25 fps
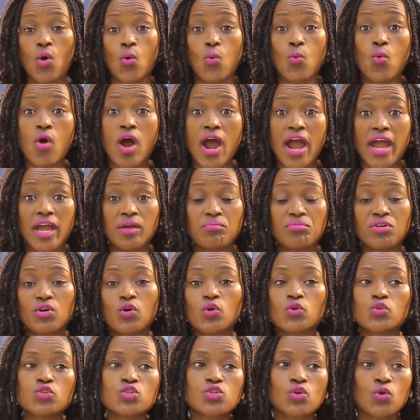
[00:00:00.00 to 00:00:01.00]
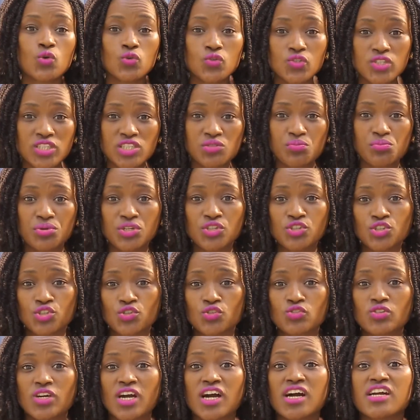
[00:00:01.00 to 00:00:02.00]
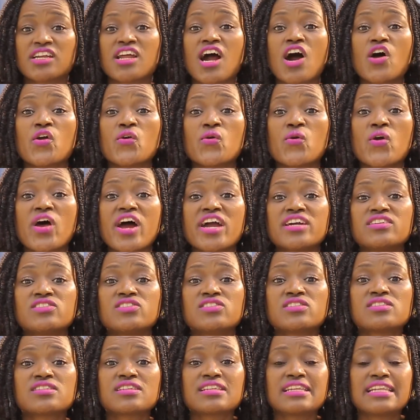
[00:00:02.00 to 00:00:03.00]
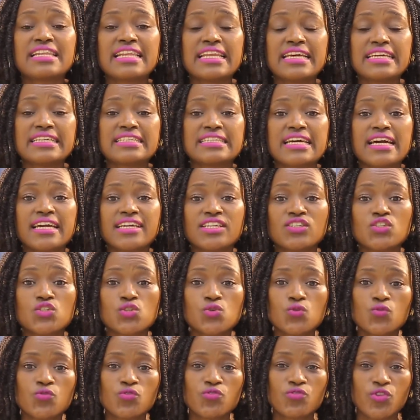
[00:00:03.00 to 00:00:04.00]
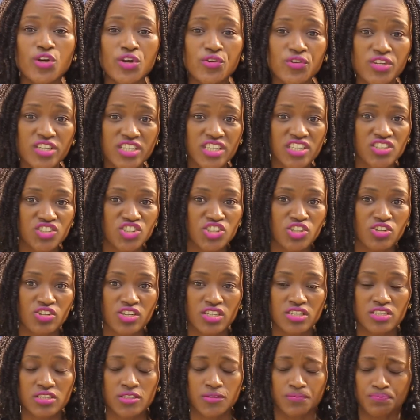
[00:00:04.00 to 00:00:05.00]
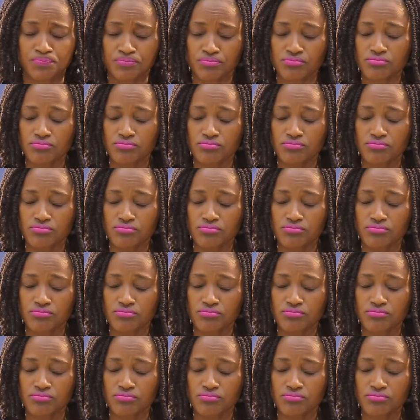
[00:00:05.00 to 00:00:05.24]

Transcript: Why? Because constipation can arise later into very dangerous